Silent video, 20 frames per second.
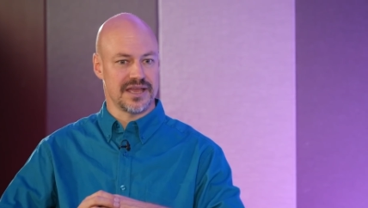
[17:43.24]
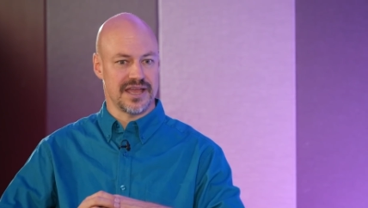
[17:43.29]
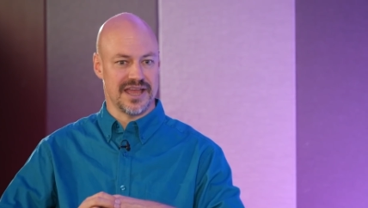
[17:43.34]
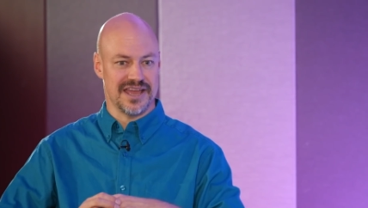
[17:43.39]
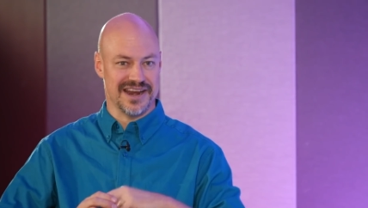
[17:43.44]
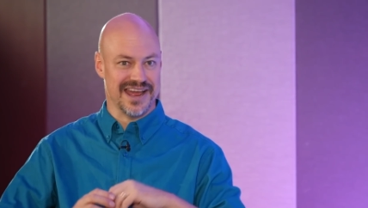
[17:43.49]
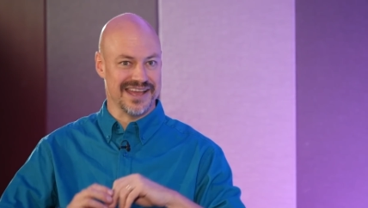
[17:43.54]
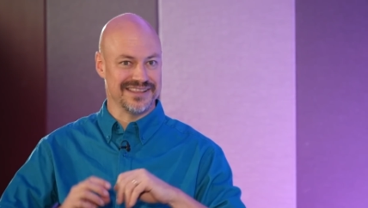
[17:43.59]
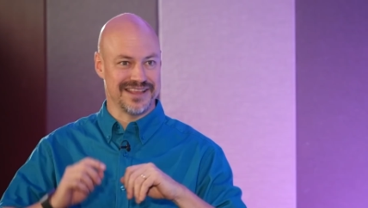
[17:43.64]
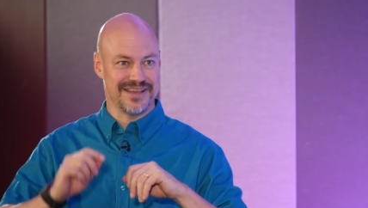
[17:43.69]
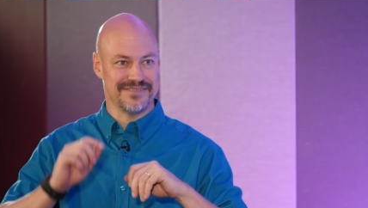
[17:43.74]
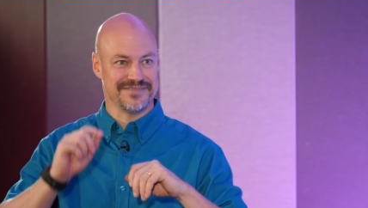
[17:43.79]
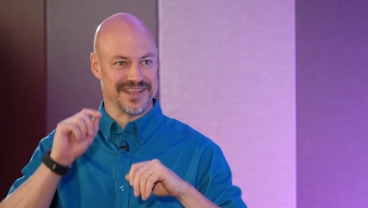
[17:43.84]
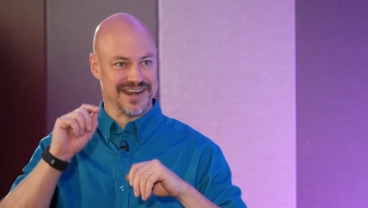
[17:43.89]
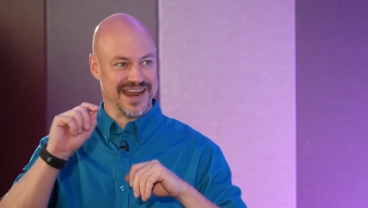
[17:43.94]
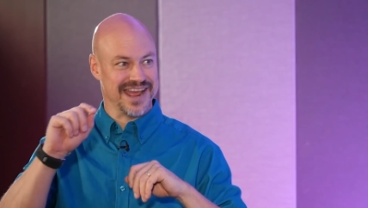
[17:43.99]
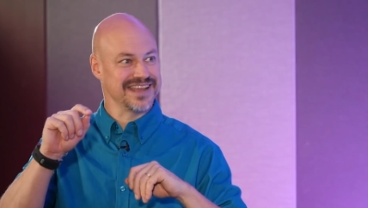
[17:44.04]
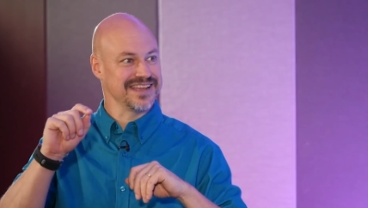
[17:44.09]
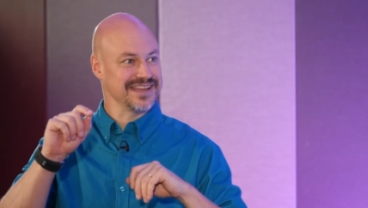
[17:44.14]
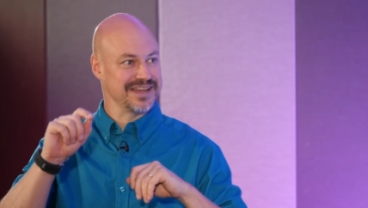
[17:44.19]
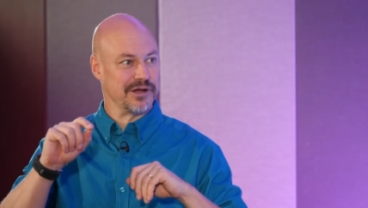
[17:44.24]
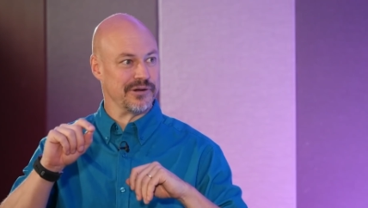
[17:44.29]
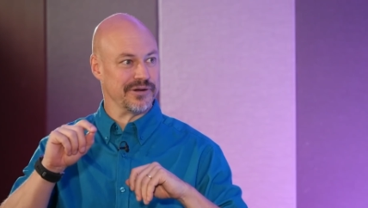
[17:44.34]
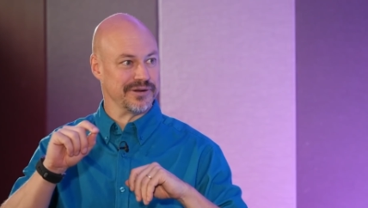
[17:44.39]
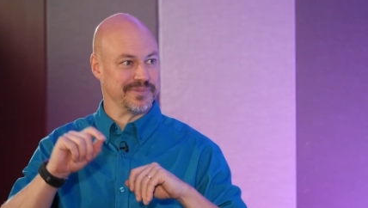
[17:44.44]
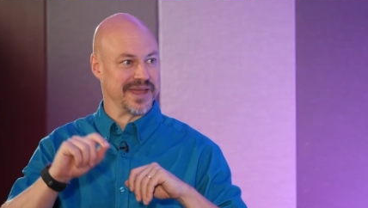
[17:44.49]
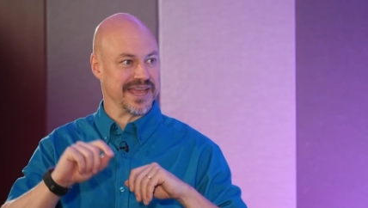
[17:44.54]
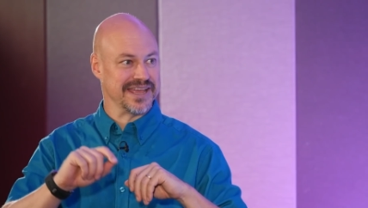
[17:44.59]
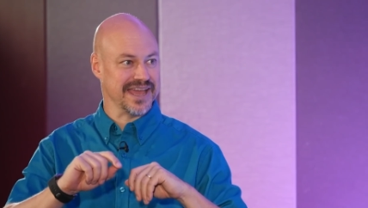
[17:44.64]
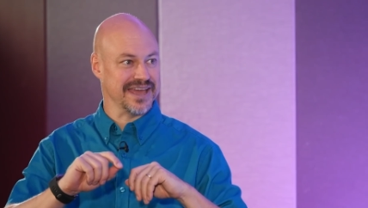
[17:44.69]
And I love that I can go
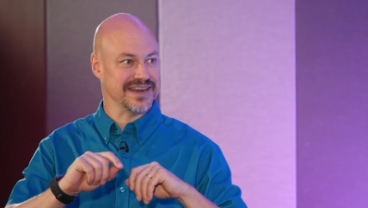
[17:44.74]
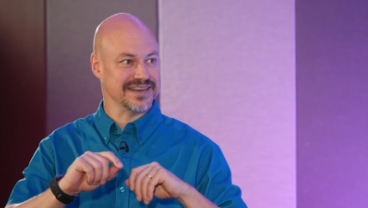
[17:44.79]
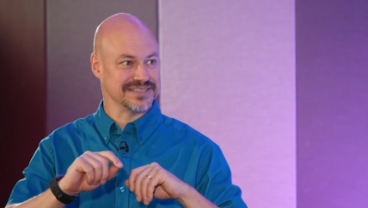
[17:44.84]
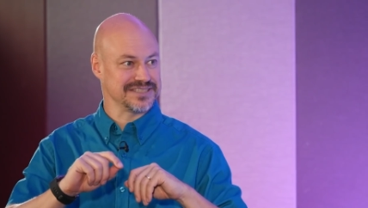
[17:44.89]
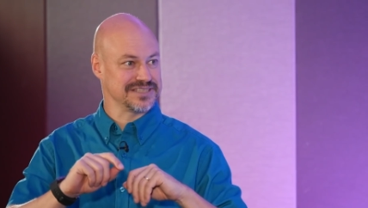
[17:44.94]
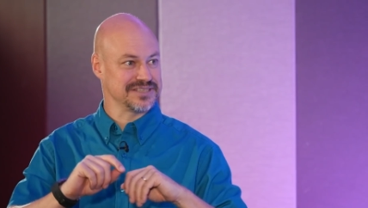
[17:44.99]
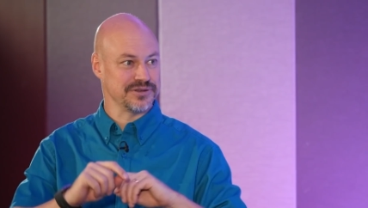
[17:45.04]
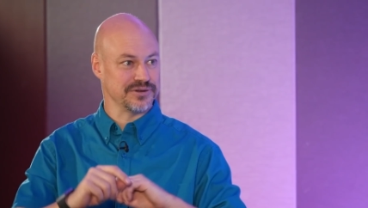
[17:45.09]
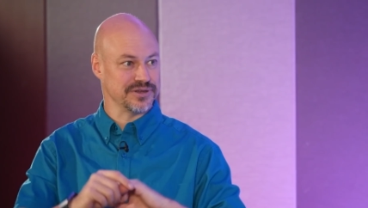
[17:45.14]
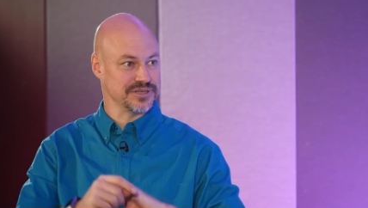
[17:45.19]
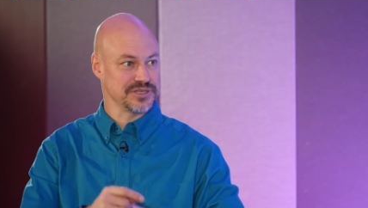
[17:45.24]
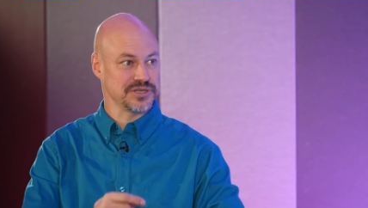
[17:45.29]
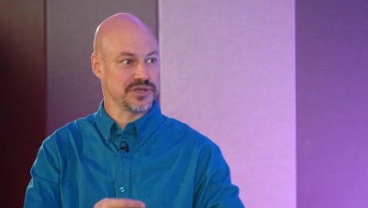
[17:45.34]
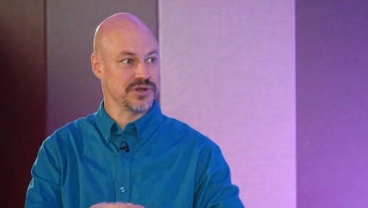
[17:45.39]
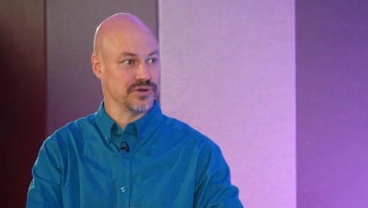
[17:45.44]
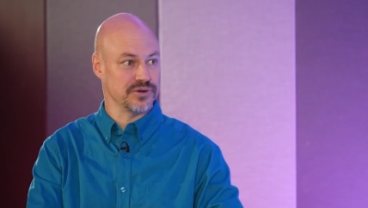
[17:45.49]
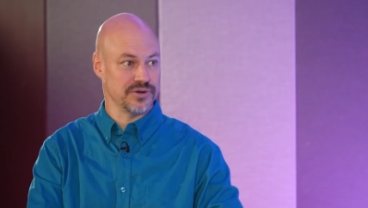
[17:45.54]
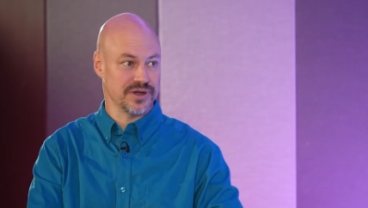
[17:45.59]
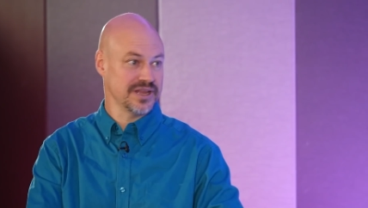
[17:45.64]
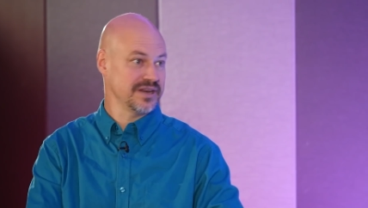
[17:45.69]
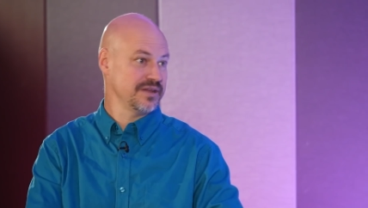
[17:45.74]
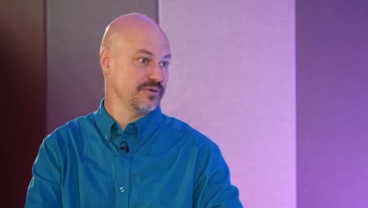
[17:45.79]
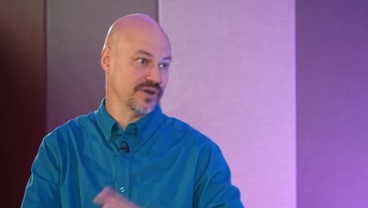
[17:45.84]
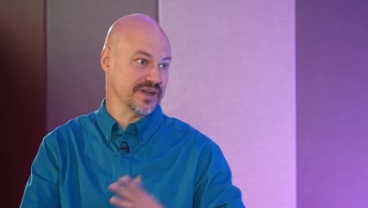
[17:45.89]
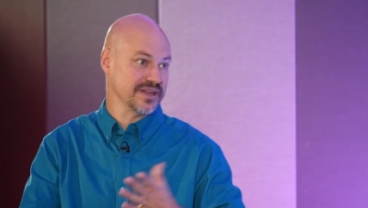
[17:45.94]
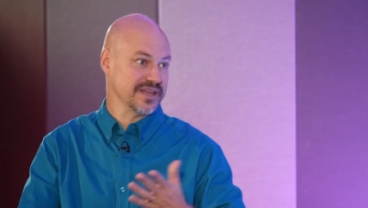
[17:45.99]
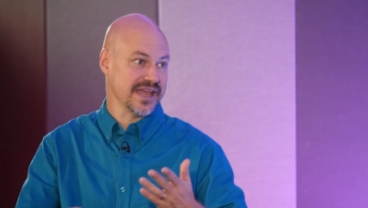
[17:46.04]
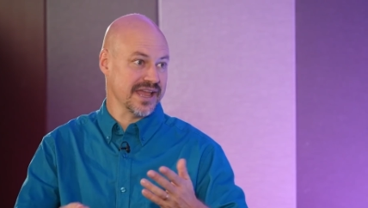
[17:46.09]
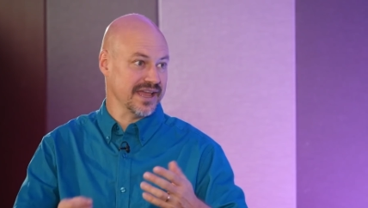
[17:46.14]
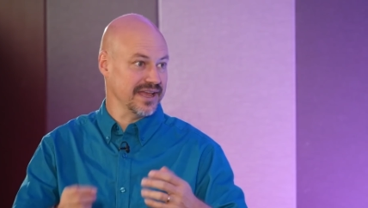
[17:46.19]
and make edits to it too.
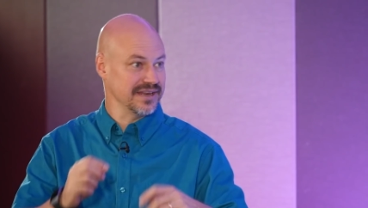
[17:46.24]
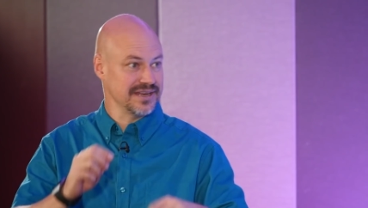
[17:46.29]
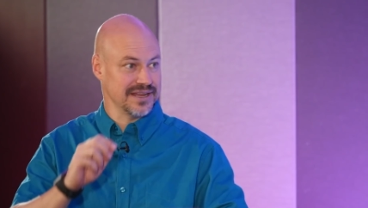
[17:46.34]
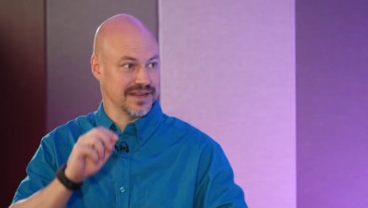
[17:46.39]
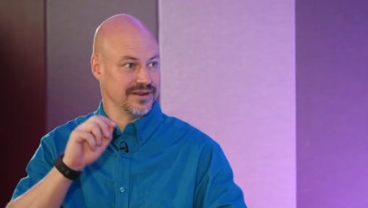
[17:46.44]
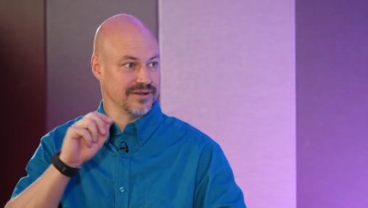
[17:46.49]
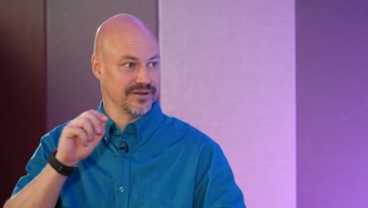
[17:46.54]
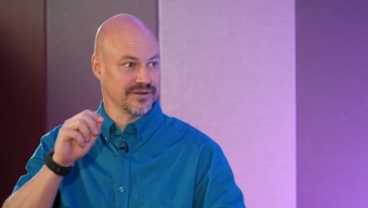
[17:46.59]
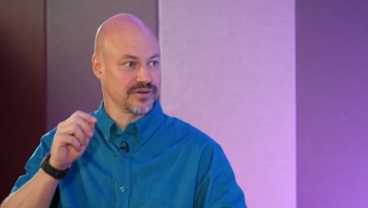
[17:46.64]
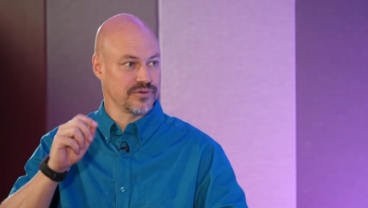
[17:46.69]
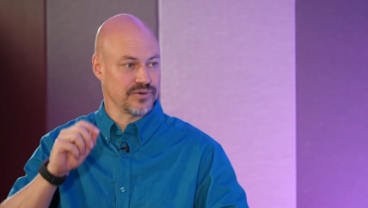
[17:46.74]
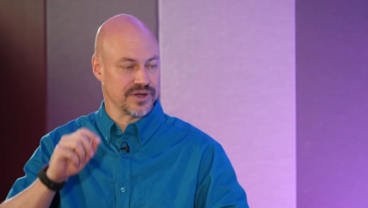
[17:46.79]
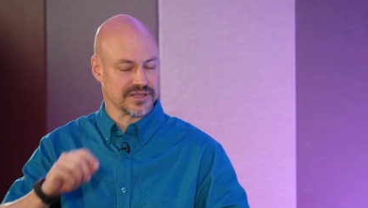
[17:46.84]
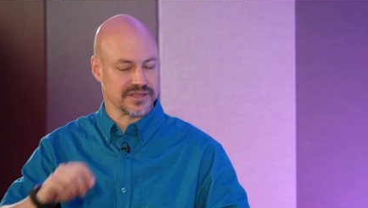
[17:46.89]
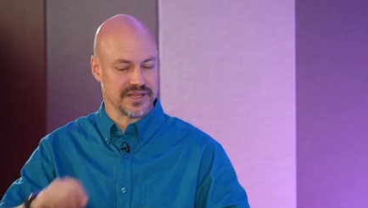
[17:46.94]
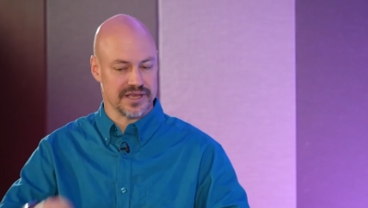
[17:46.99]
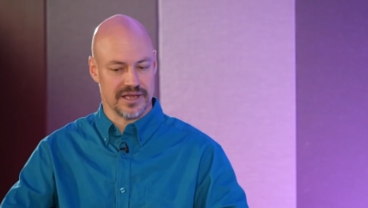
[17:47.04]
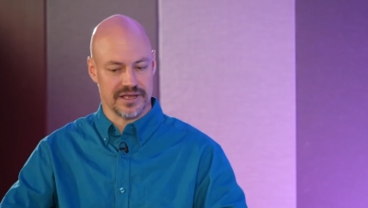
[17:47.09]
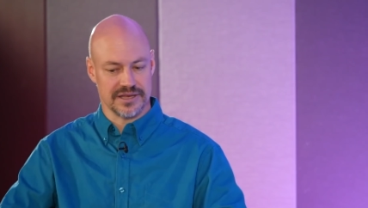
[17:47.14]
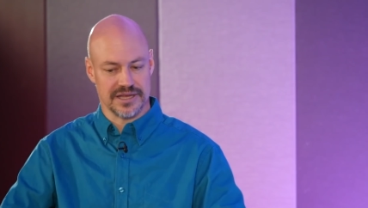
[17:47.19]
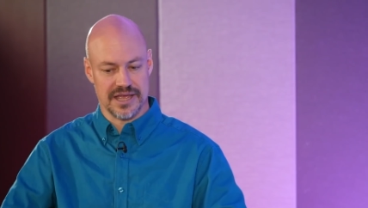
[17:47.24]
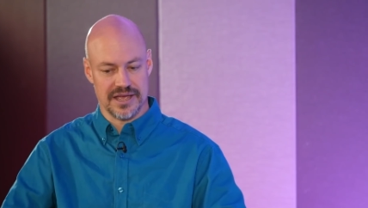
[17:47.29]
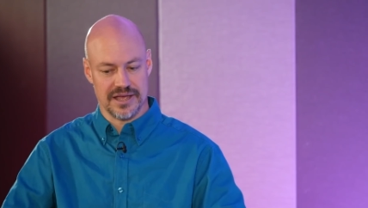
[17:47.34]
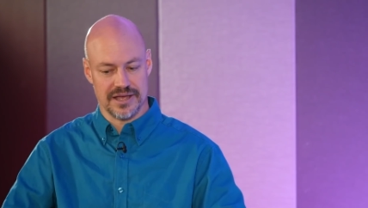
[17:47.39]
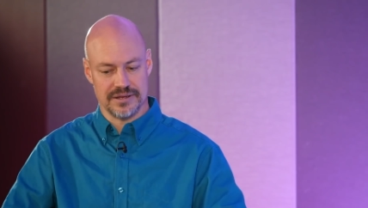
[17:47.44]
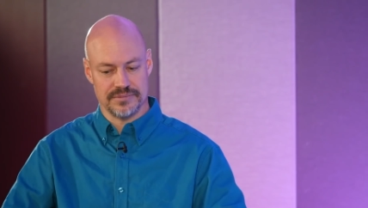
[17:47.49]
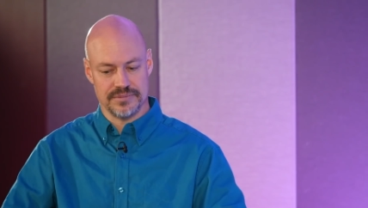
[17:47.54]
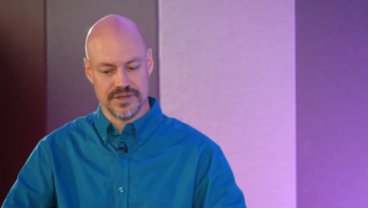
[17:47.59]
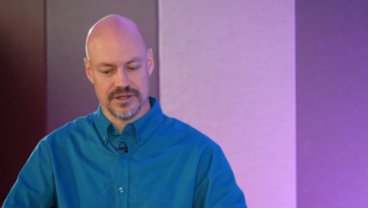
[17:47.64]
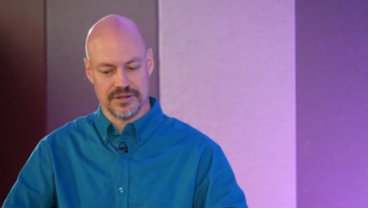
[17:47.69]
Anyone can, you know, quickly on
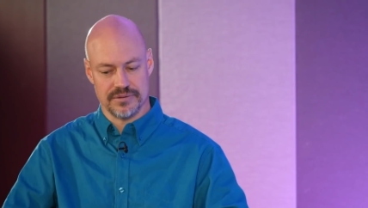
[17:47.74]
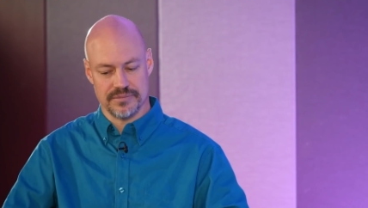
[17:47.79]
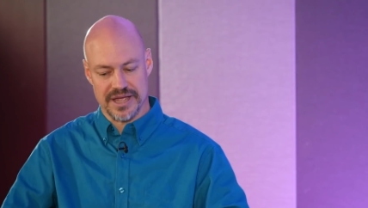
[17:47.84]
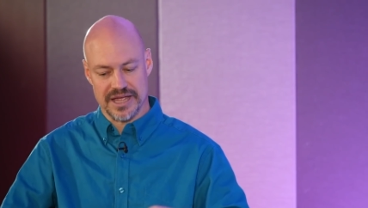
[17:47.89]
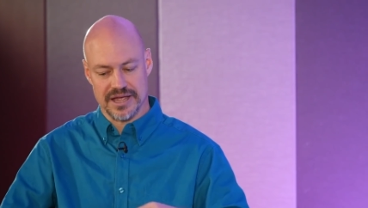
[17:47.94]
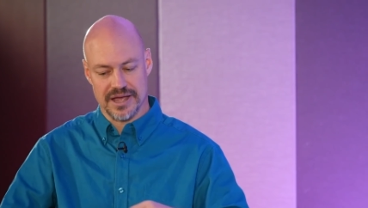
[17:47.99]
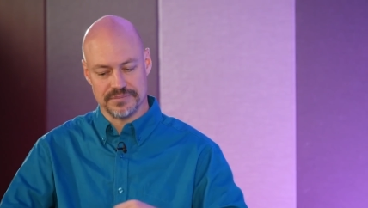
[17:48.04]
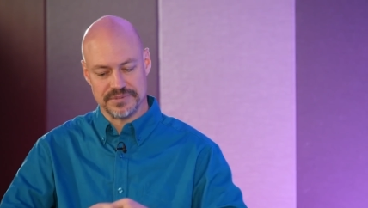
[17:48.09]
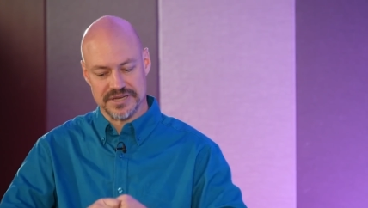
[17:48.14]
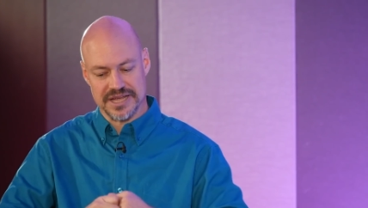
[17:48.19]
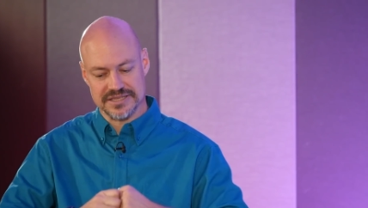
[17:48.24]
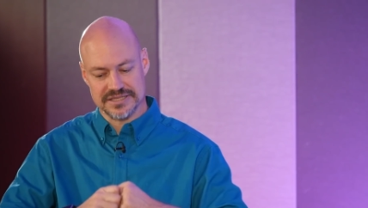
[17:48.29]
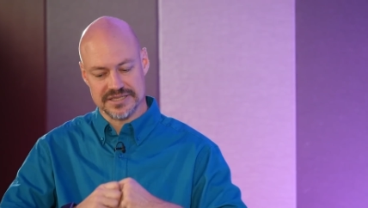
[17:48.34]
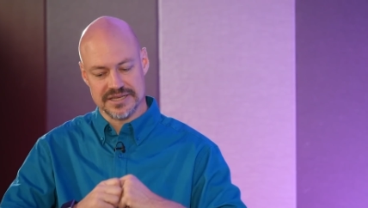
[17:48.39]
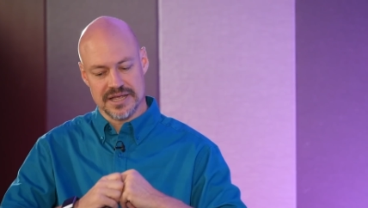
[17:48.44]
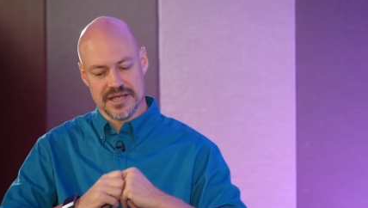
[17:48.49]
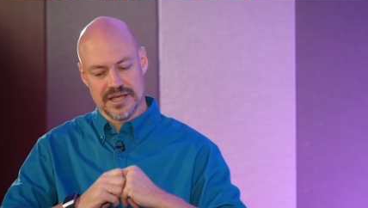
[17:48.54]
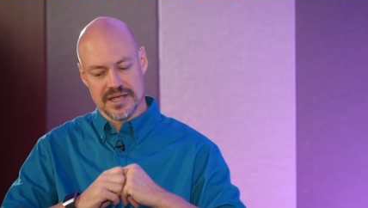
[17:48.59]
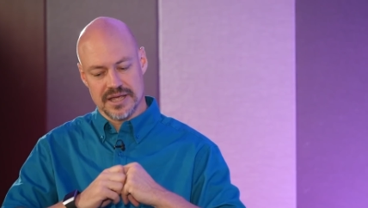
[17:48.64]
GitHub, you can make updates.